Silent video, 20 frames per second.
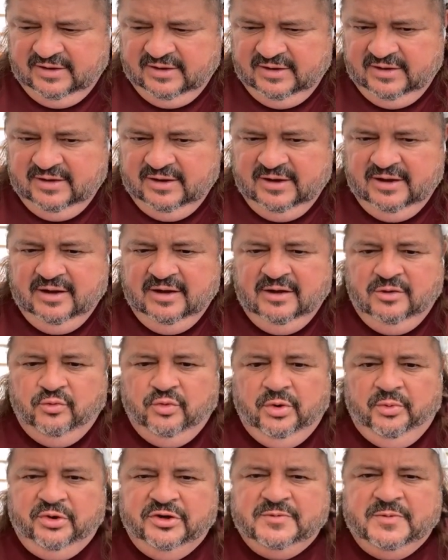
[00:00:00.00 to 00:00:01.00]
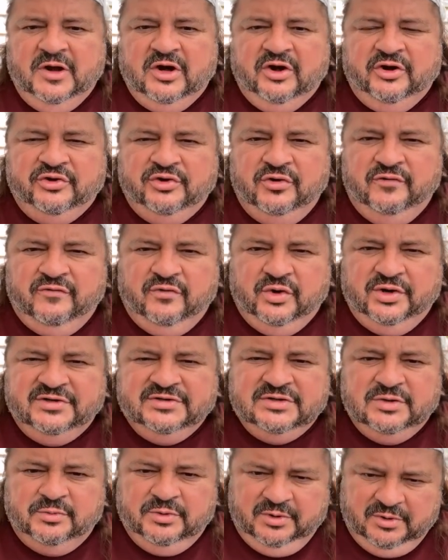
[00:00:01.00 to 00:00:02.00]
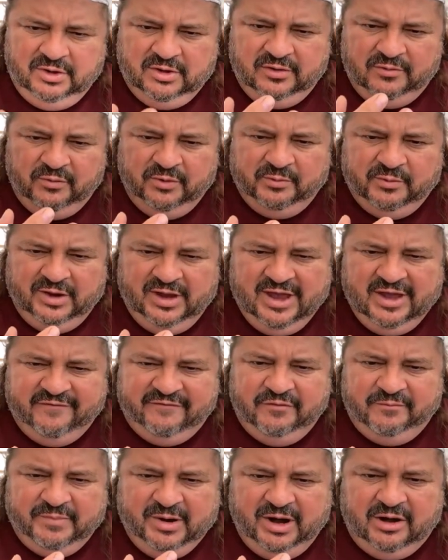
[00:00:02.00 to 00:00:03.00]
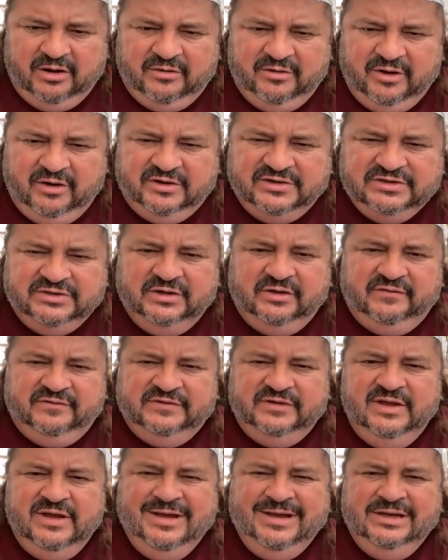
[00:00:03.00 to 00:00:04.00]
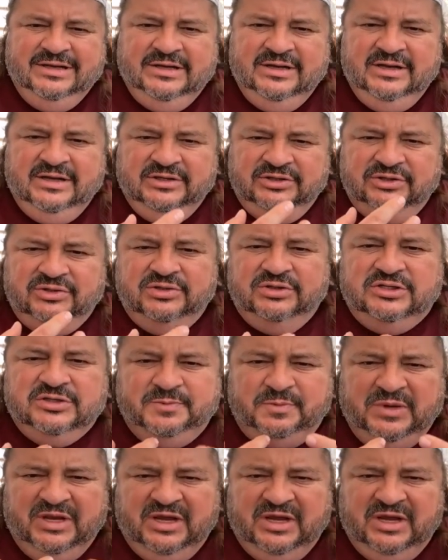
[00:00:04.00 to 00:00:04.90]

When we speak our true voice, and when we have empowered ourselves to speak what we need to